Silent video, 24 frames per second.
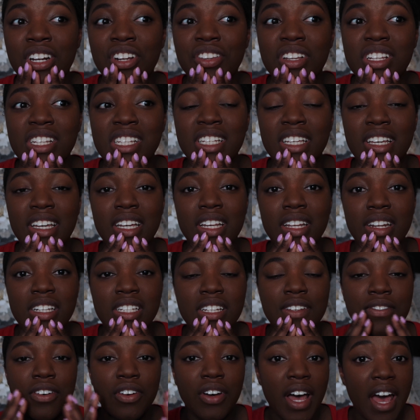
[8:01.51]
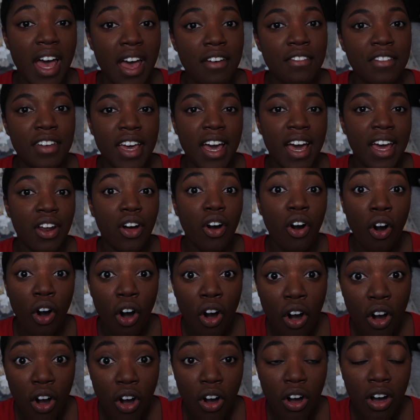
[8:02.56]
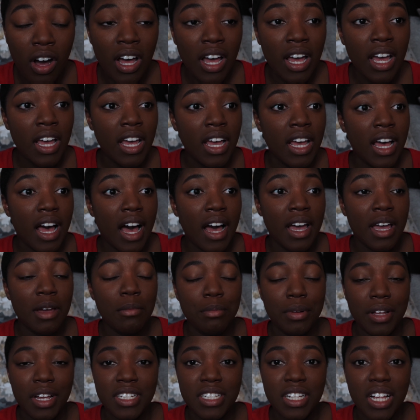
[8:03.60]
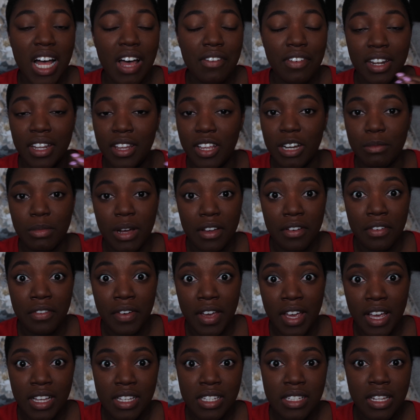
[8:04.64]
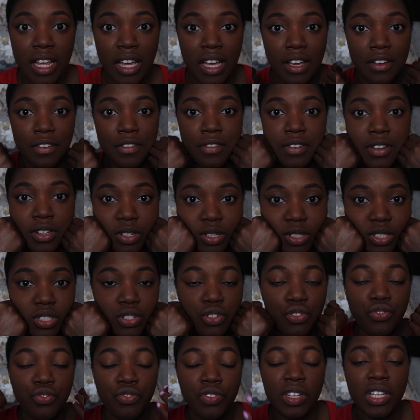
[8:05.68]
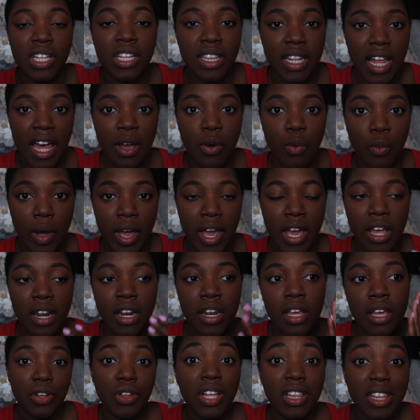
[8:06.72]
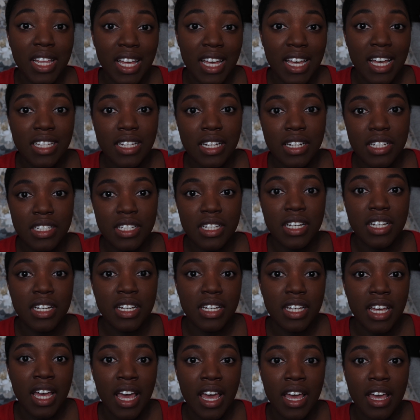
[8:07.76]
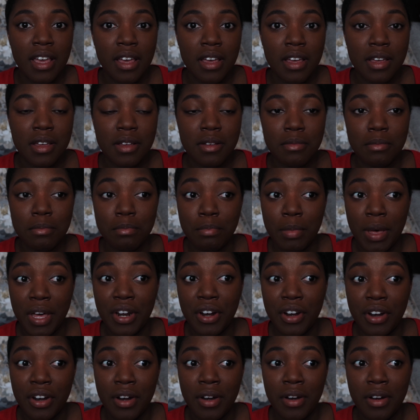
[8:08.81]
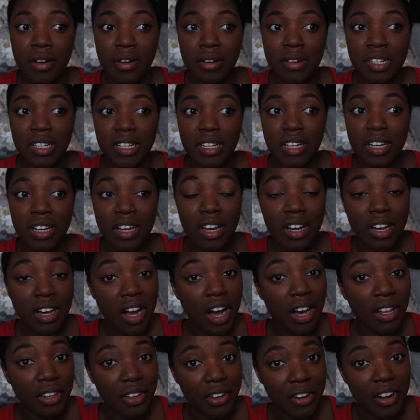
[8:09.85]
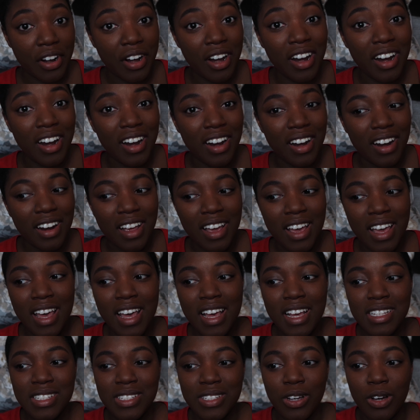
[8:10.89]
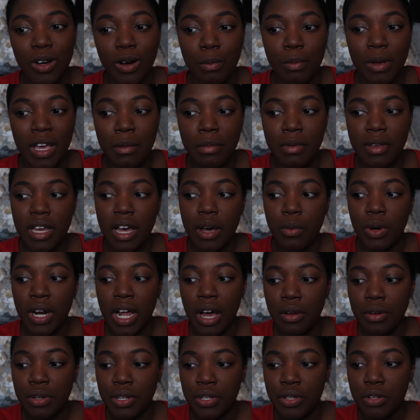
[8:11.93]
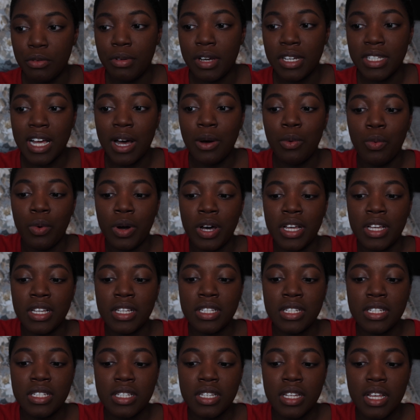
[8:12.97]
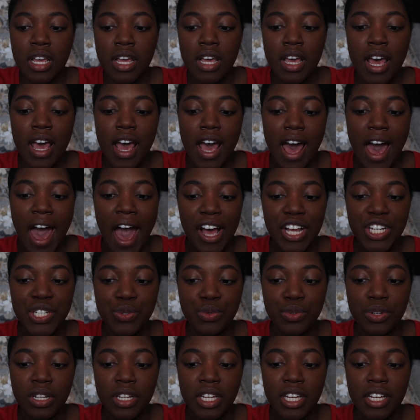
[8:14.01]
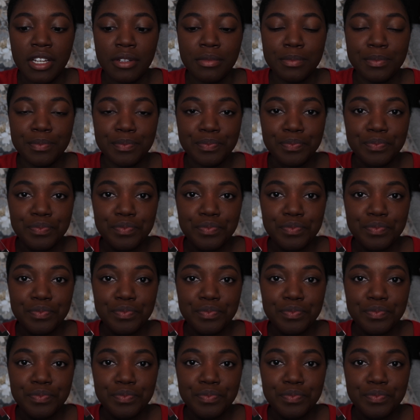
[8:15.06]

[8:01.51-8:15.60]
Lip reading: good on the skin. It doesn't feel heavy at all. I can barely tell I have anything on my face. Like, it feels really lightweight. The only thing is I need to get a better color. So maybe what I'll do, because I was actually